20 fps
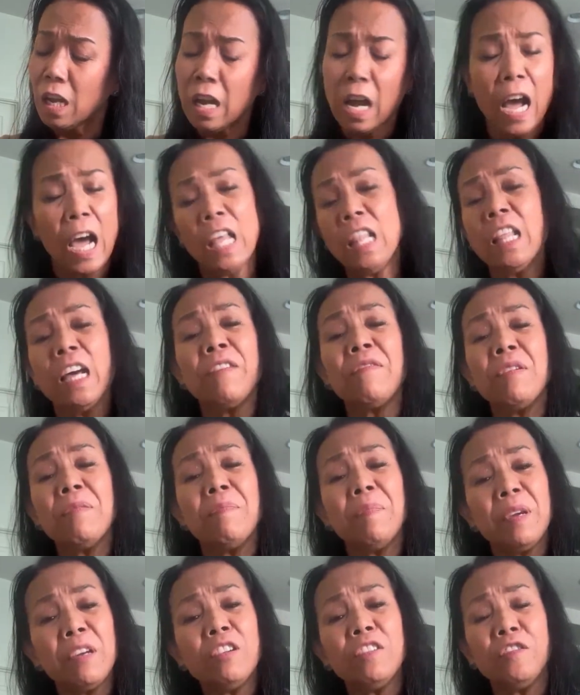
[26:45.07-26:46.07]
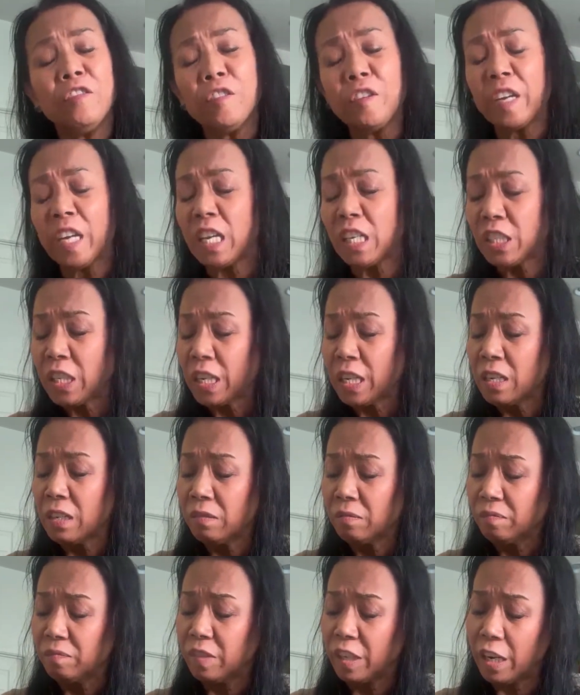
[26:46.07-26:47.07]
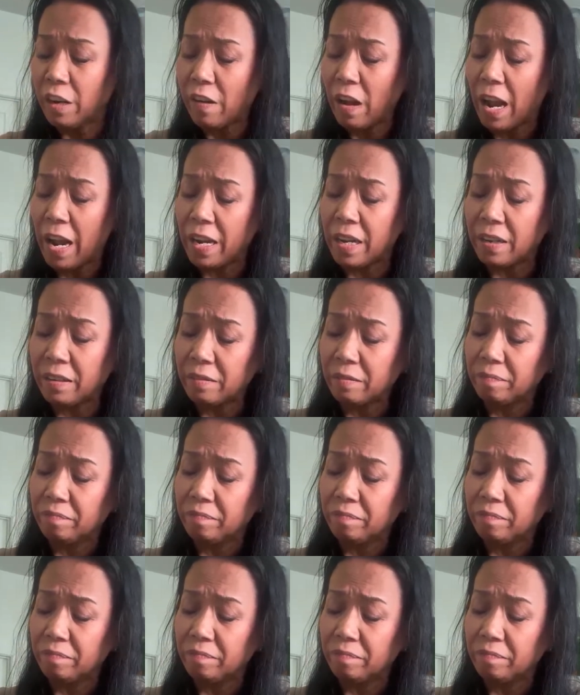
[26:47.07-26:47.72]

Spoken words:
I love a beautiful kitchen. You know, I